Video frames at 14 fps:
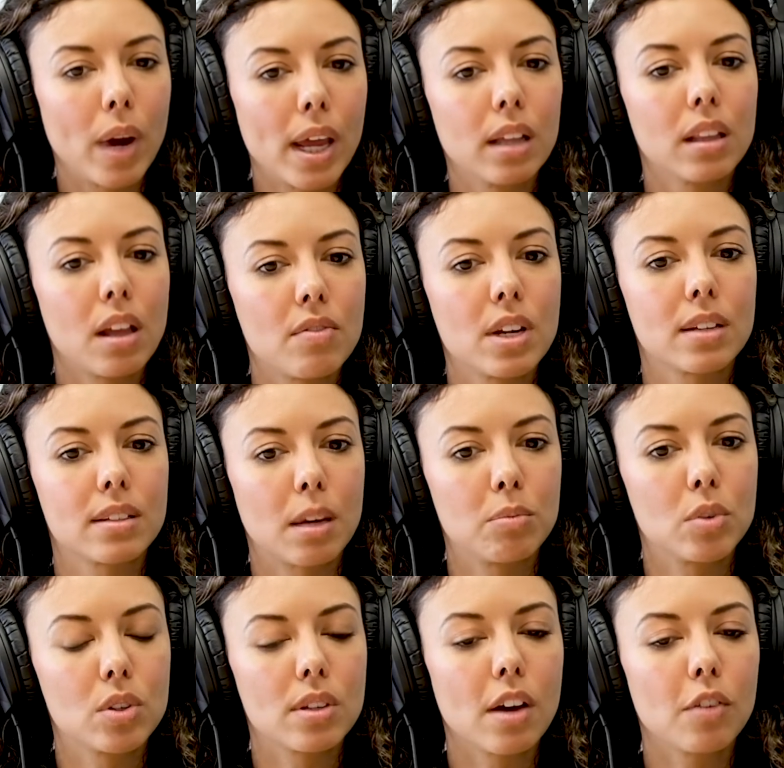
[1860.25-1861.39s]
a way to love and
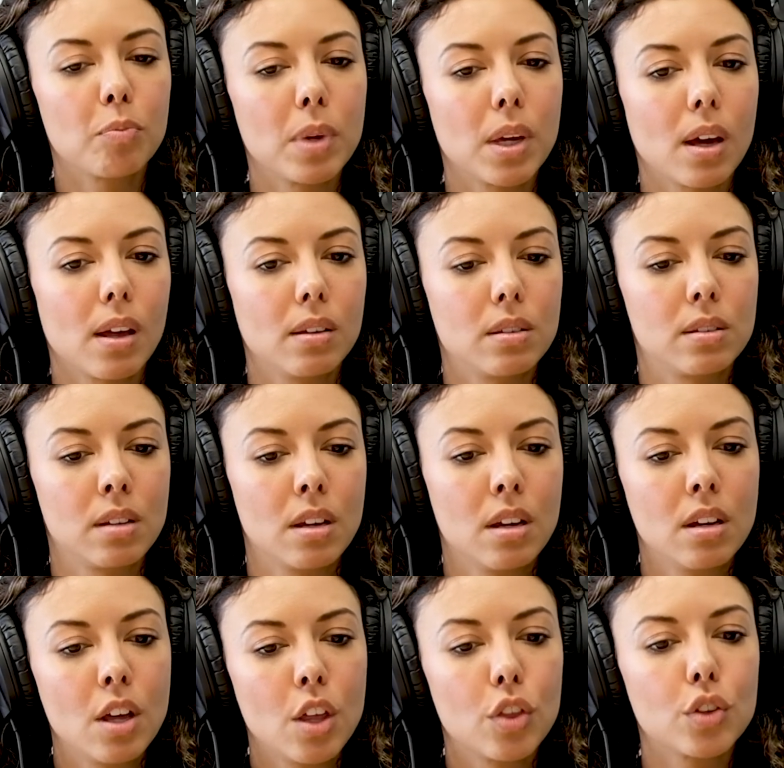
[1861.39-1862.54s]
accept yourself, because
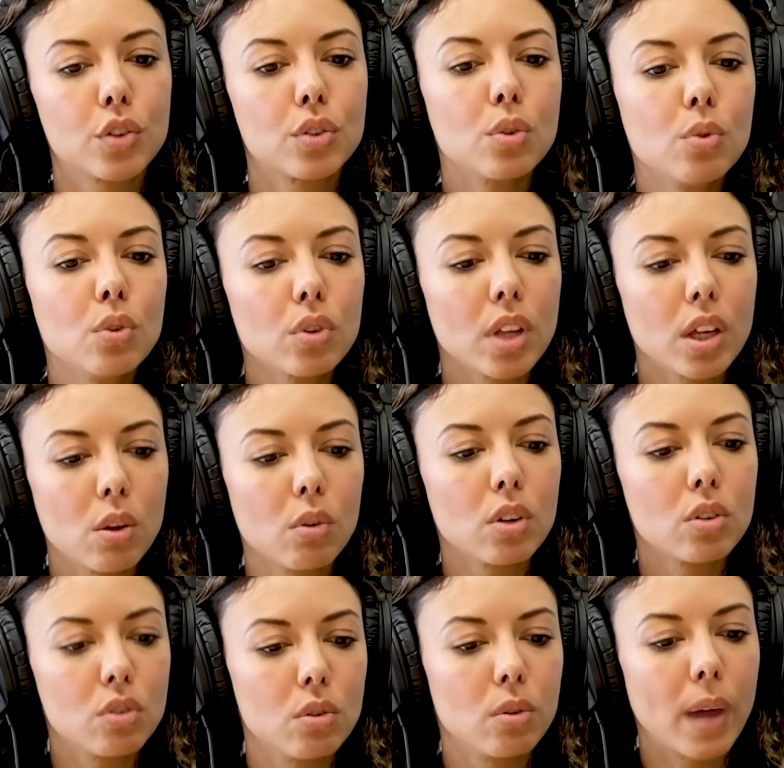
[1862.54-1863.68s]
the sooner that you
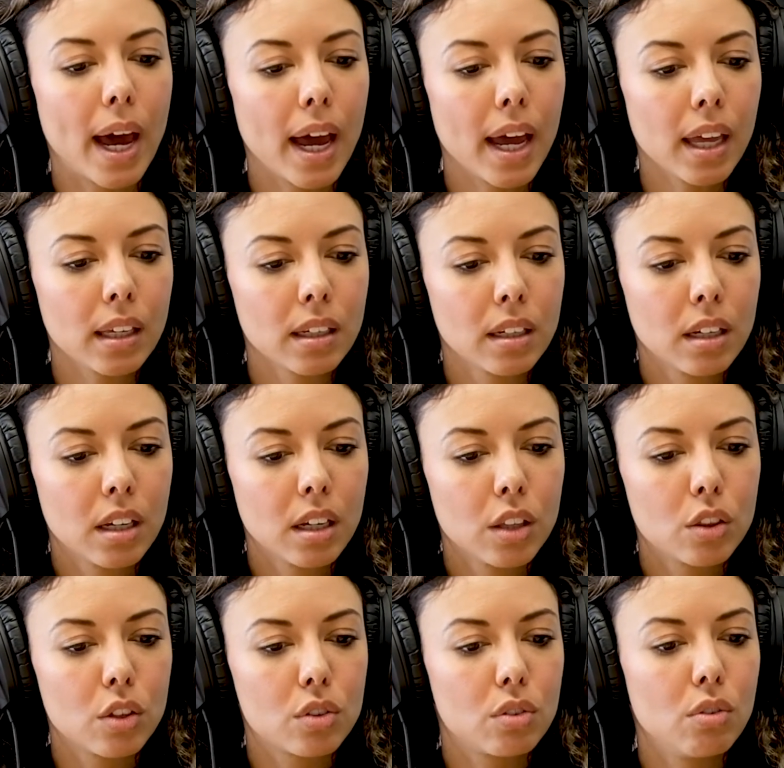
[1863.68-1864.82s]
can do that,
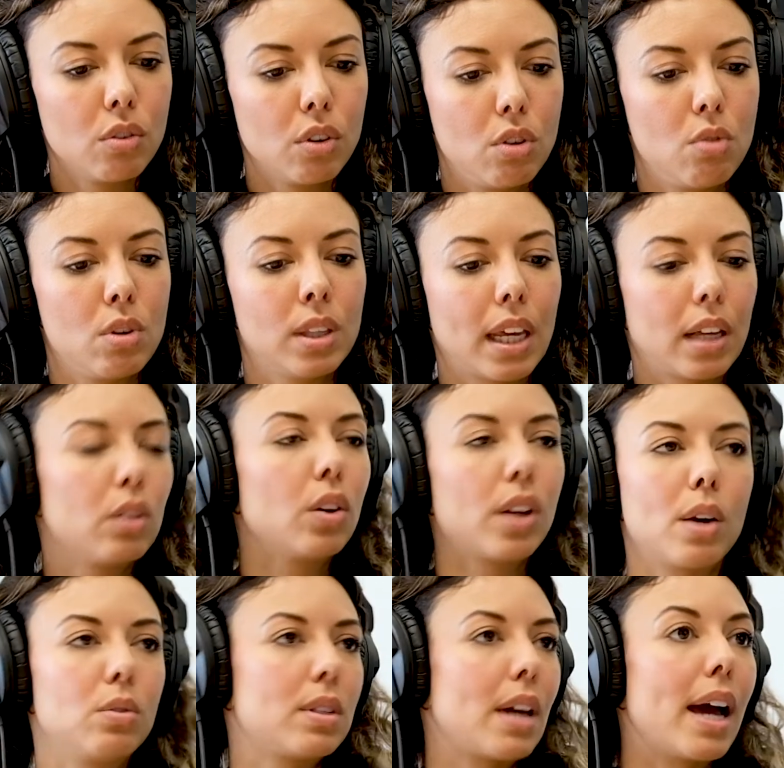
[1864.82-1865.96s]
the sooner you can like look
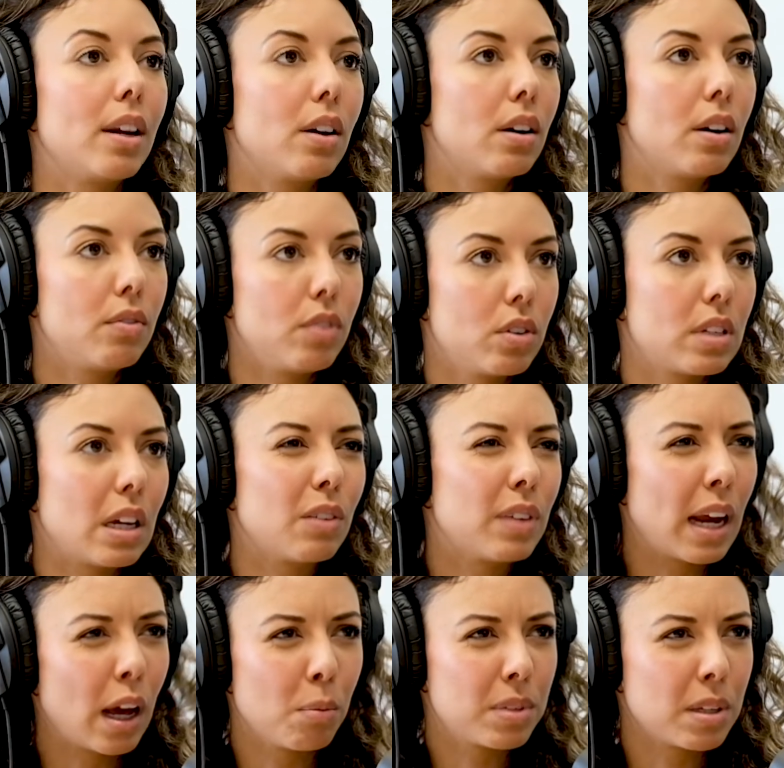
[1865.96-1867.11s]
outside of yourself
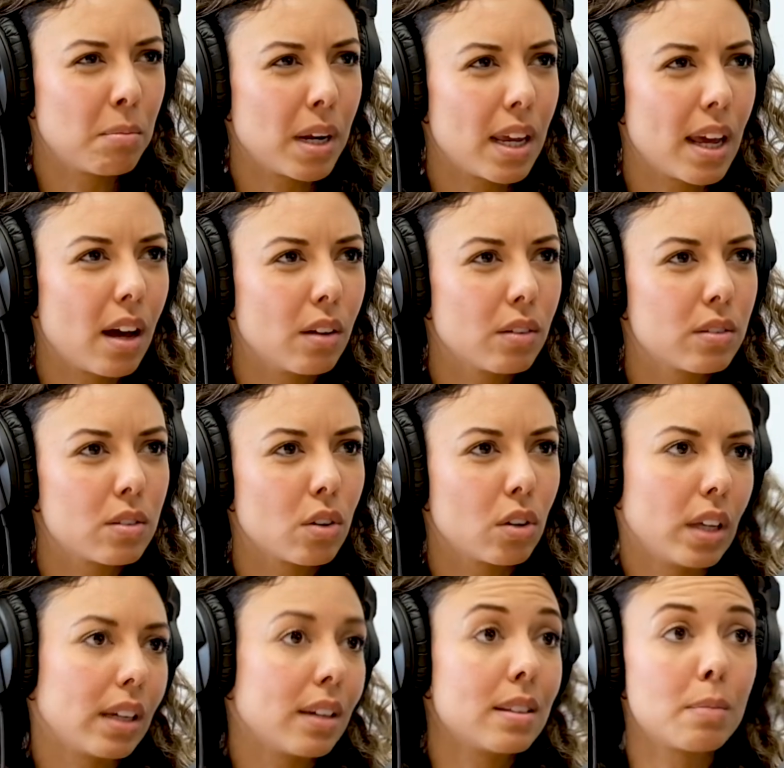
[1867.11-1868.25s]
and help somebody else or
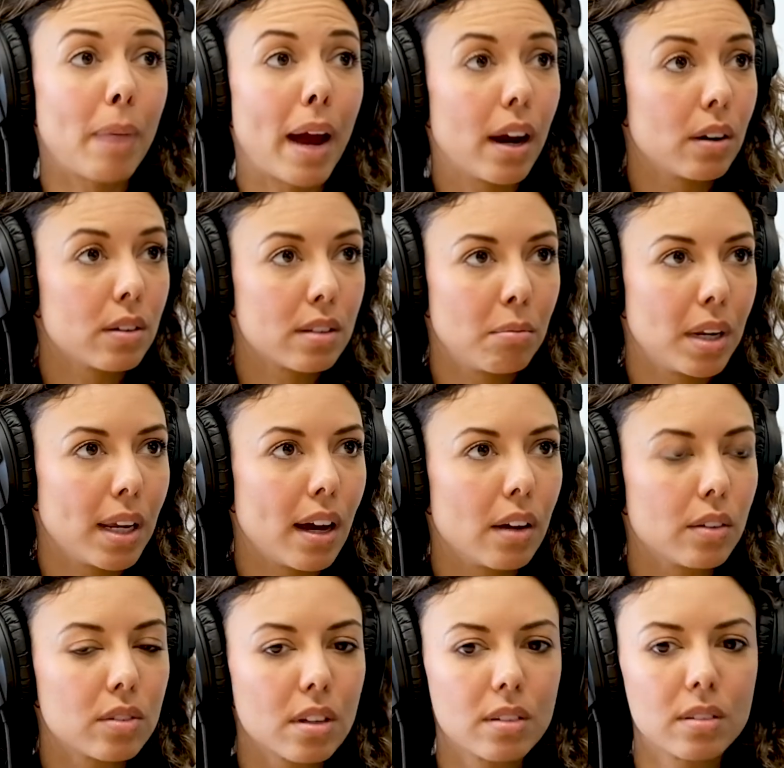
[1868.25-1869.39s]
like inspire somebody
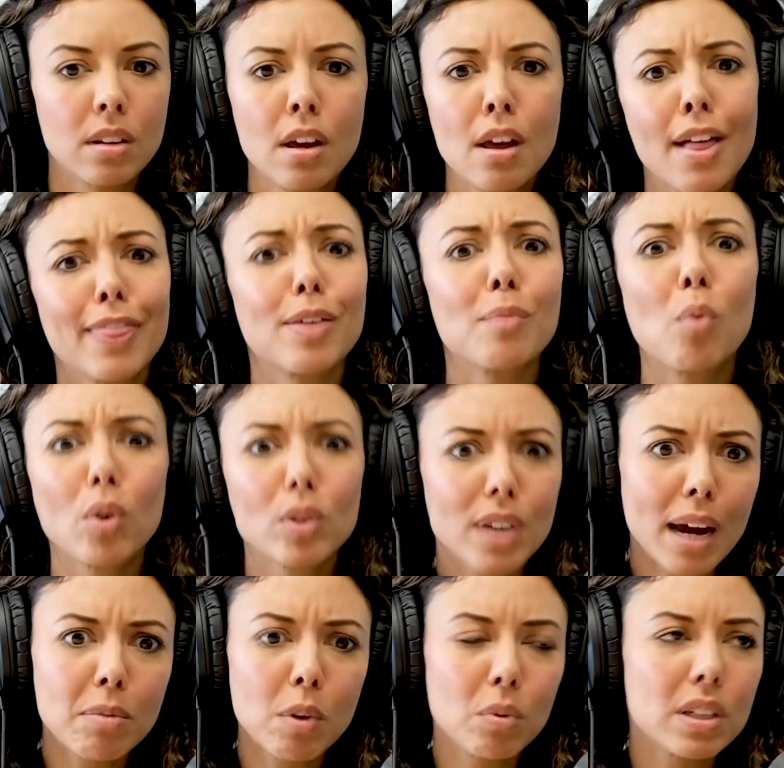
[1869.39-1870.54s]
else. Because the more
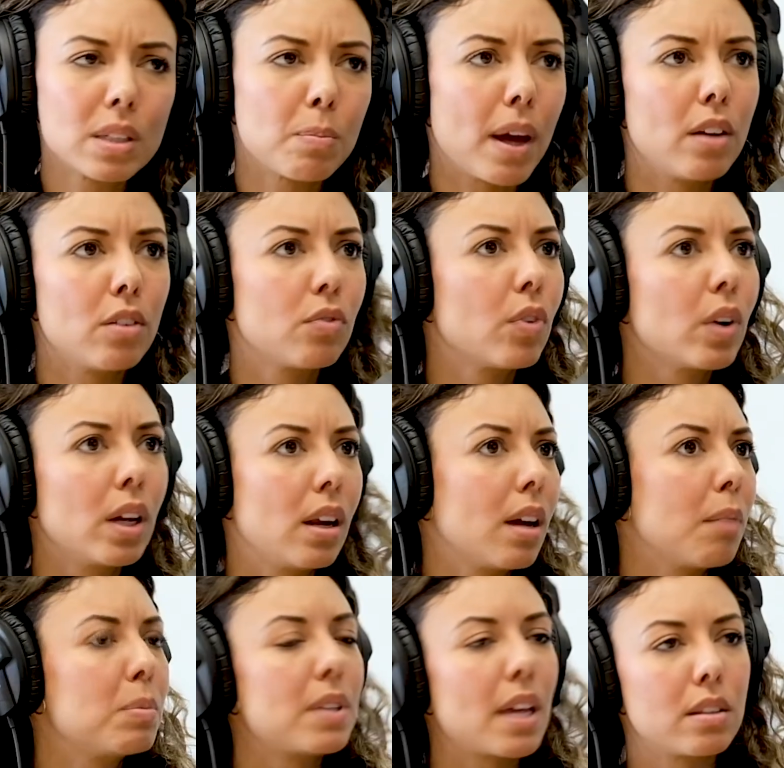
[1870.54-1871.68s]
time that we spend friggin'
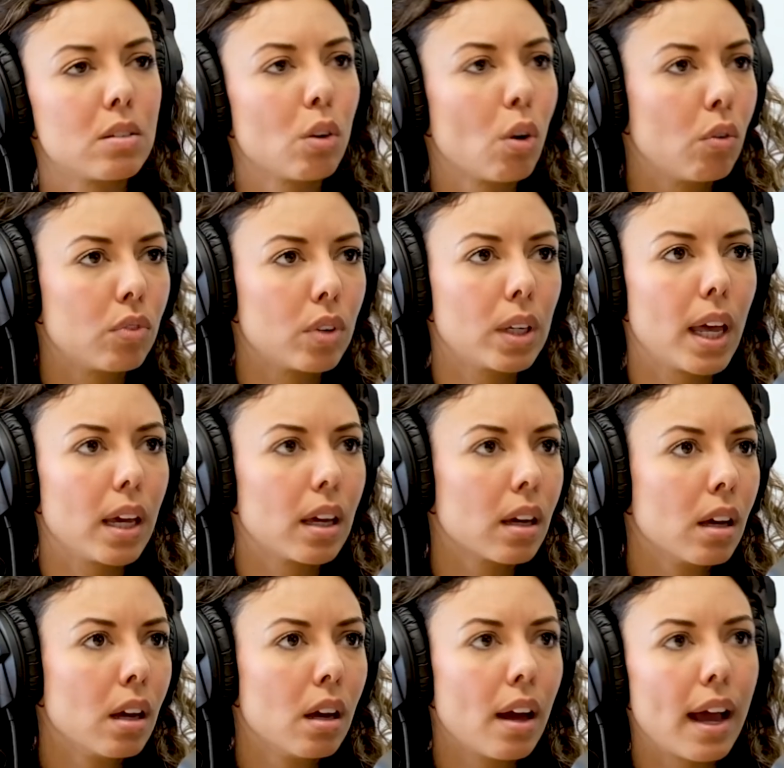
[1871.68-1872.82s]
obsessing over like
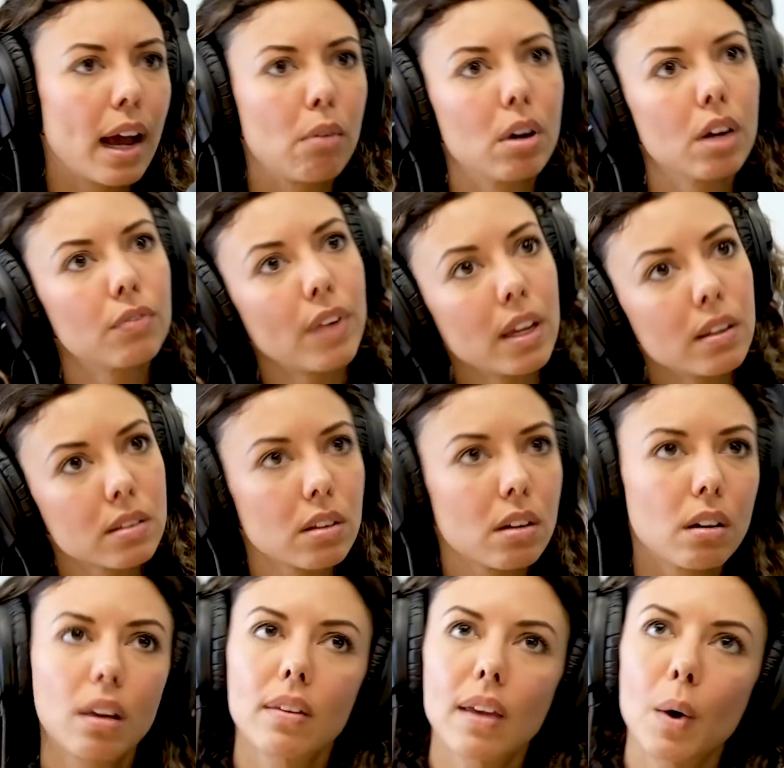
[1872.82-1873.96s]
how our face
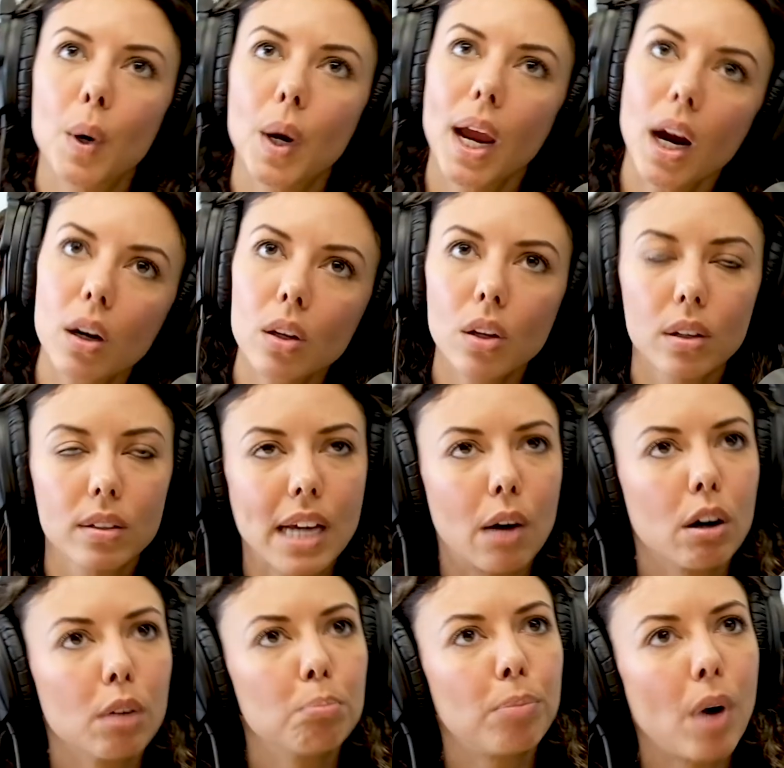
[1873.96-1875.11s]
looks, how our hair looks, how
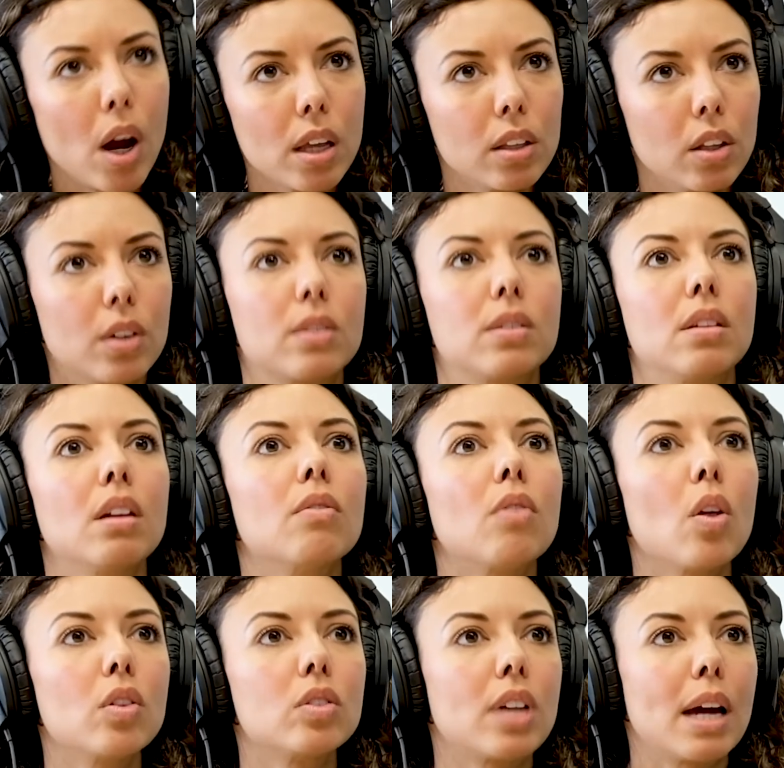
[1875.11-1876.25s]
our body looks, think of
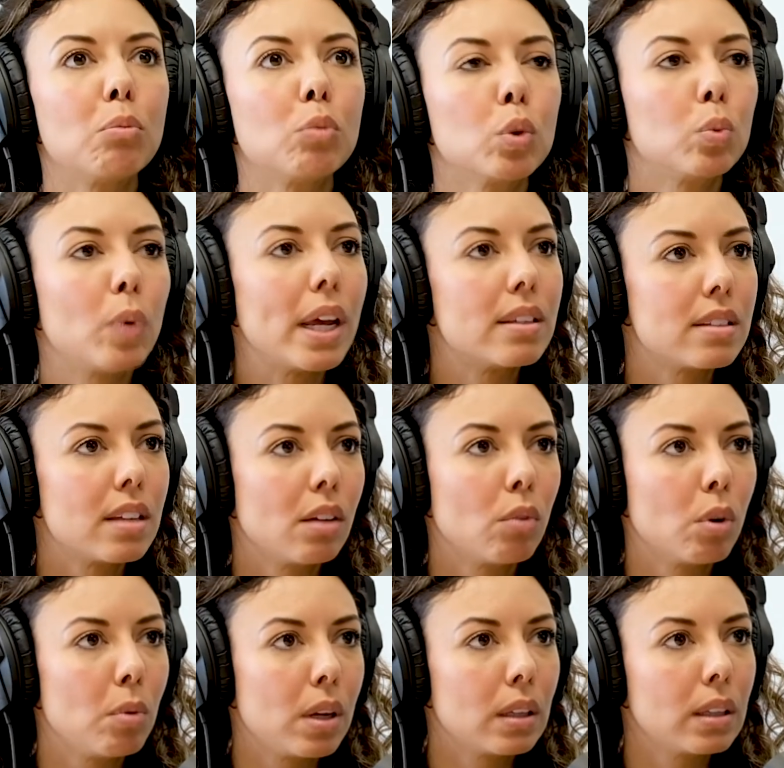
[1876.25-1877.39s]
all the time we're wasting
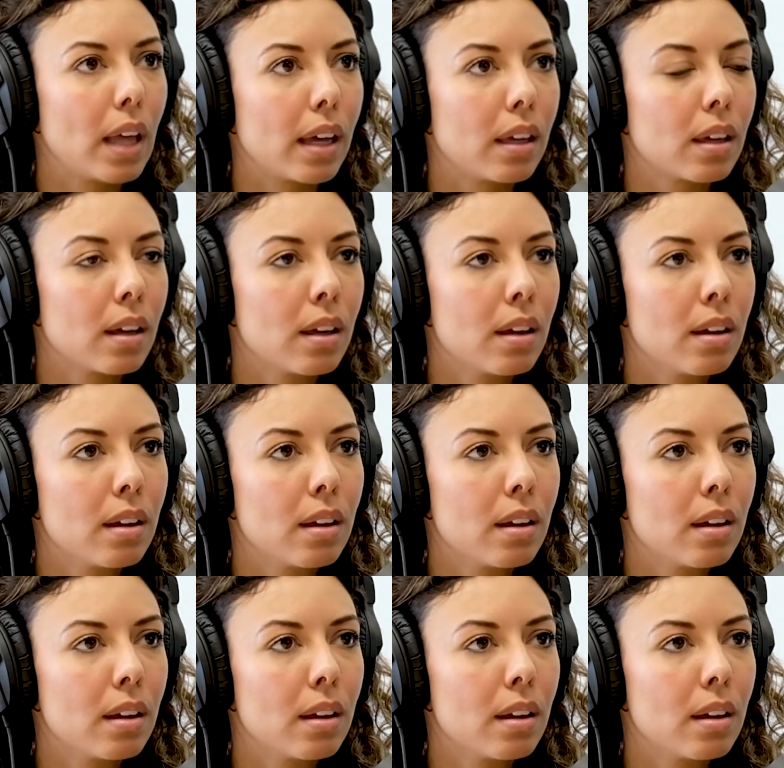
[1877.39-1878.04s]
where we could like